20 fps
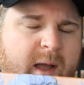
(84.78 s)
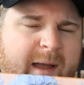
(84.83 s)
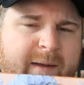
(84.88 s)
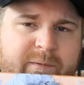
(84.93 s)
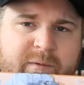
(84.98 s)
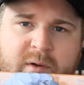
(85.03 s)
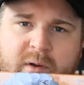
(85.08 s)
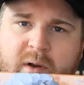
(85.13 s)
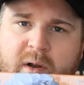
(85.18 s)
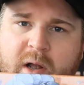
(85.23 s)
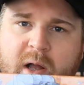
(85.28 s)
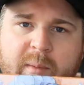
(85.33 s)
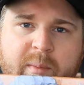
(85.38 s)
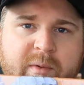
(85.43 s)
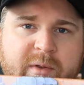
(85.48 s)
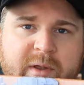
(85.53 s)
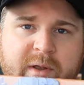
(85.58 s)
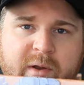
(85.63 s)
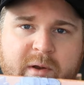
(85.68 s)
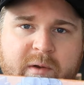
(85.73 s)
after a
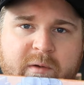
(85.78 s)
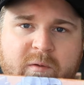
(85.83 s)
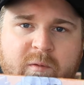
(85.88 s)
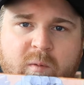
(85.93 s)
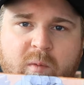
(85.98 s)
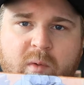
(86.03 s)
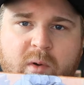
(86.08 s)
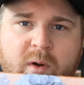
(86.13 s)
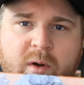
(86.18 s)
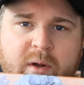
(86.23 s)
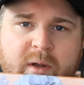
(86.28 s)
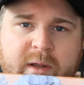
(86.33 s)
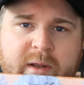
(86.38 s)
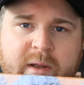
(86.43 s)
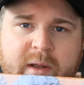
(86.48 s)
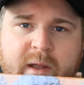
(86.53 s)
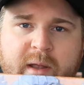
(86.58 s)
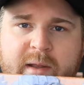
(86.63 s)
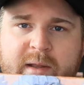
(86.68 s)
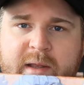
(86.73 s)
couple years were
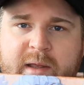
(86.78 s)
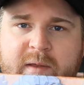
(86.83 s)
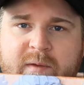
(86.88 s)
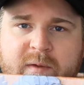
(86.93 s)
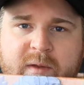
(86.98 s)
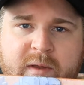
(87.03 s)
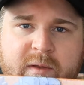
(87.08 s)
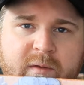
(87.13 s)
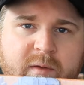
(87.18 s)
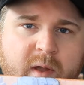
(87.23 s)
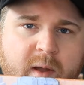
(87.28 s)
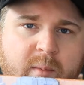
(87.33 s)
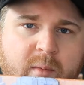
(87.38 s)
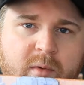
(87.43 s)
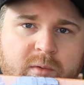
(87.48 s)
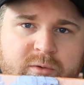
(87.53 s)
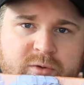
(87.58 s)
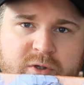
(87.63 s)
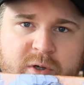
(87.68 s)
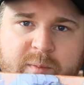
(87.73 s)
an easy
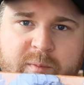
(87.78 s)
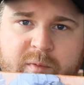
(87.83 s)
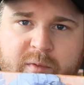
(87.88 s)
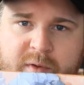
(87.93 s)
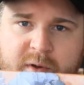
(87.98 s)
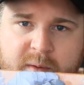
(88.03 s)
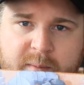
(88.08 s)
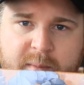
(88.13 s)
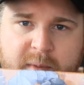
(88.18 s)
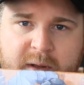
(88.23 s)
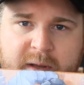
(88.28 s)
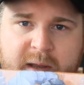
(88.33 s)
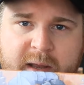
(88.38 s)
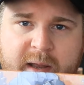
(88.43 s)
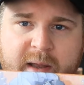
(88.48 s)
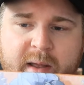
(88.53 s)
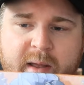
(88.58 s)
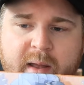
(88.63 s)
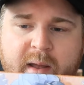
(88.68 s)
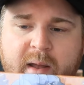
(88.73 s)
double, triple your
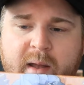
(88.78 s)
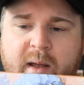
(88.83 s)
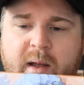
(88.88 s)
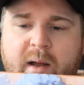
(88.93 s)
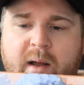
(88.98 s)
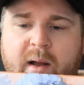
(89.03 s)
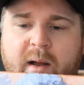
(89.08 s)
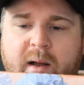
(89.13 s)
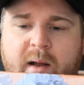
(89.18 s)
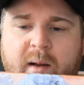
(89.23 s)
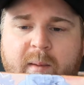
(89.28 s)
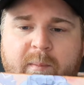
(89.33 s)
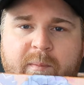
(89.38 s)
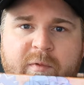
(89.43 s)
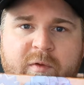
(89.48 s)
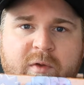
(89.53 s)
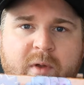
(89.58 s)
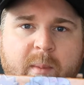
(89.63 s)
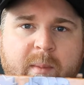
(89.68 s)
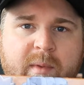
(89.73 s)
money.
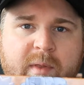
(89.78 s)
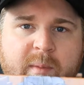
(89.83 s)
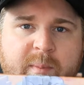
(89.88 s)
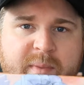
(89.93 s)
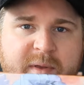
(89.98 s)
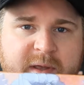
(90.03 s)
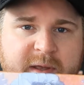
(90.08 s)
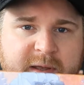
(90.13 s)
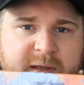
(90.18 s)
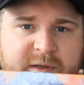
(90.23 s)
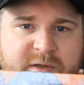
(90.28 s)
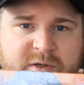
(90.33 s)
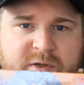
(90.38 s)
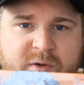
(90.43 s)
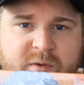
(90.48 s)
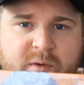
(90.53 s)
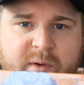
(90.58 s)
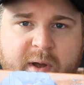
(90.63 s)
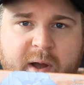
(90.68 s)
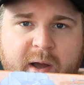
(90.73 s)
Some of the
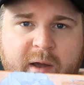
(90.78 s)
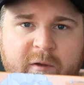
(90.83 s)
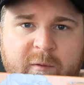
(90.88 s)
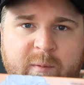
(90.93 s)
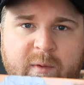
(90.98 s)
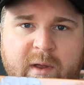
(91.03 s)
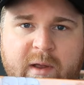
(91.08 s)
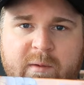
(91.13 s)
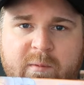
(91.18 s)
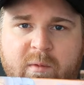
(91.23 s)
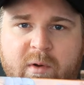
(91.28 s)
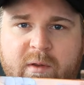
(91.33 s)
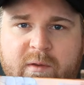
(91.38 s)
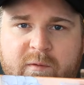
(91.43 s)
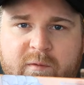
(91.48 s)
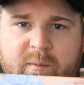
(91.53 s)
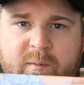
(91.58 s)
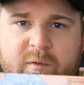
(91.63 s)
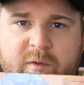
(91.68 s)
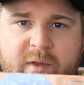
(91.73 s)
Pikachu cosplay
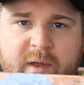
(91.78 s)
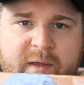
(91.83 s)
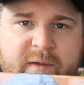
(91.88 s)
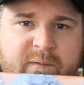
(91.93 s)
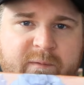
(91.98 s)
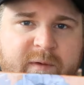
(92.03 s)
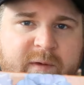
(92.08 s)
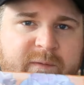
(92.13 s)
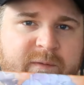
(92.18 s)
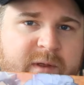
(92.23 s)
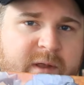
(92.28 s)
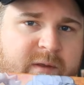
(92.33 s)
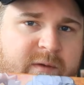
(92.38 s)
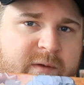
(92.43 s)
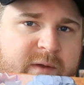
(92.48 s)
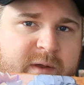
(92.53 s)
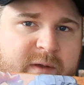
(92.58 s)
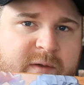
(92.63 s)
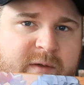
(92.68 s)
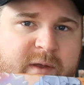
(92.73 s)
ones from 2015,
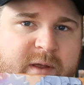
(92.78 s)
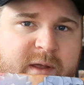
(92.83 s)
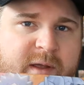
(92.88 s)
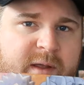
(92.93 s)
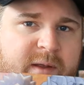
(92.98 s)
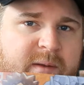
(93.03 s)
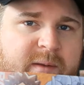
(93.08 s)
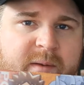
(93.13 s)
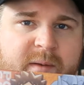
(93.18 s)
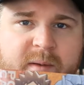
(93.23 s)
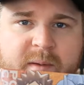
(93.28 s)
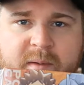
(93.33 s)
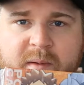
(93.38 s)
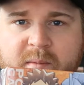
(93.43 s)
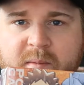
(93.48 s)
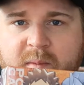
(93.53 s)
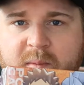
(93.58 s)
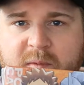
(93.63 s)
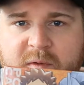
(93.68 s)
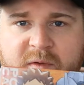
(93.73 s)
16,
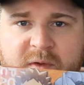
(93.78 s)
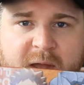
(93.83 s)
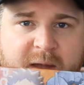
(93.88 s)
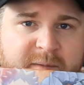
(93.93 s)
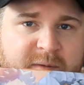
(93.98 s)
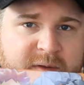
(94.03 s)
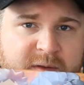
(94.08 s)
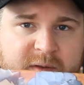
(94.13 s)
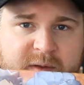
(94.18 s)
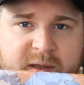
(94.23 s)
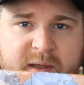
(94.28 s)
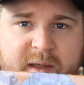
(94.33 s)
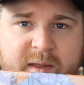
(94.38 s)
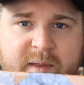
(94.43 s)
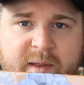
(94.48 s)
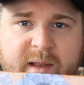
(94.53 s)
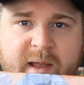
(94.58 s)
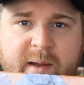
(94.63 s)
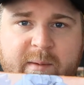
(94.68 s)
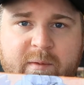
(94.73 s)

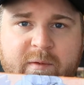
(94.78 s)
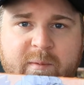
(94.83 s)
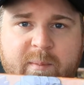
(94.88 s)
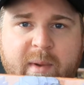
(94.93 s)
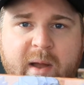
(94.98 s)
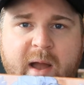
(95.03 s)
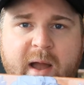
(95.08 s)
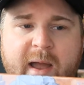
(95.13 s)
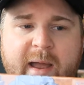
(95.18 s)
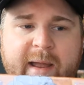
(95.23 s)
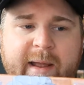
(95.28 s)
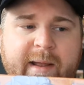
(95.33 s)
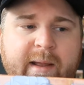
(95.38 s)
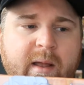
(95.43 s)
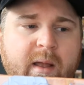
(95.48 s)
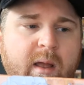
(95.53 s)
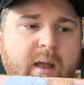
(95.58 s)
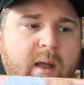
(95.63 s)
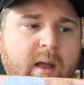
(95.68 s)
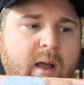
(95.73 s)
17 that I was
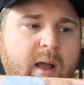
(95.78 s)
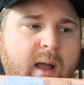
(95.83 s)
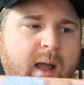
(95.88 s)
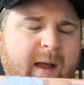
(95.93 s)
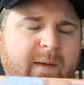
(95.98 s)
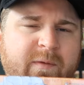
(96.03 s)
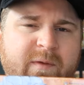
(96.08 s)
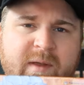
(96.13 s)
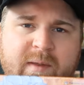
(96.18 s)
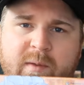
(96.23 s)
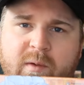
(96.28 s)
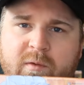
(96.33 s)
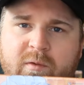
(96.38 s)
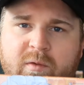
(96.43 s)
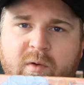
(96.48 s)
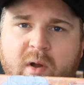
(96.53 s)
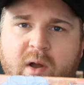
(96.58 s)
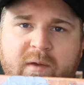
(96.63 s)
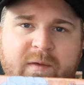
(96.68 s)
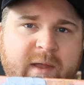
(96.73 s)
buying, I've seen those
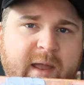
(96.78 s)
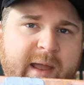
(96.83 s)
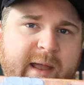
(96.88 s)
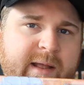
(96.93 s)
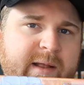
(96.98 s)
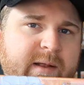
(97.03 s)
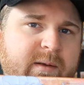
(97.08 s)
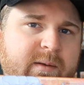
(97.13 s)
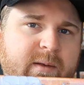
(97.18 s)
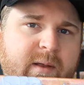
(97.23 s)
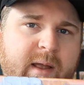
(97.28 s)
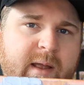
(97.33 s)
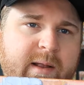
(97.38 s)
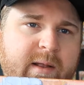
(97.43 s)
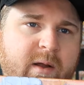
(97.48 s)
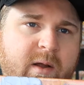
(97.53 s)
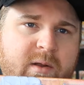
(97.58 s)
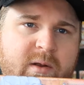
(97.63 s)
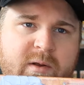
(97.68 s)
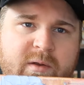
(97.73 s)
cross
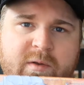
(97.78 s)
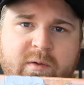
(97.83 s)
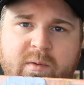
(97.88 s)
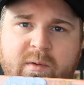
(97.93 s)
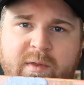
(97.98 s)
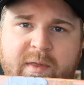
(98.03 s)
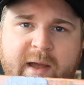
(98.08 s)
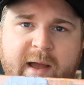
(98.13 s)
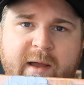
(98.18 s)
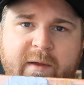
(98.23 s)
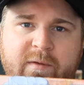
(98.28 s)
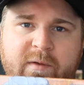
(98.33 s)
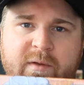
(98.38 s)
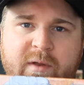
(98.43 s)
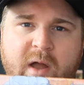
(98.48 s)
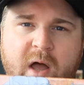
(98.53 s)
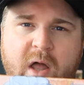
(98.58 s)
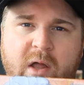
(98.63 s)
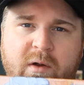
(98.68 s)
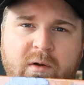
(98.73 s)
$800 to
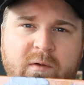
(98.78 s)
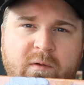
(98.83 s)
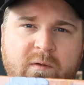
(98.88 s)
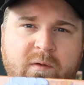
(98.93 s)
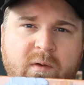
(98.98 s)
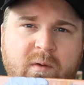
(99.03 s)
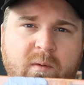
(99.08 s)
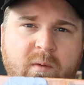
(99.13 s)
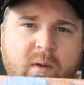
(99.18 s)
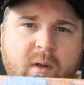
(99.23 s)
$1,000.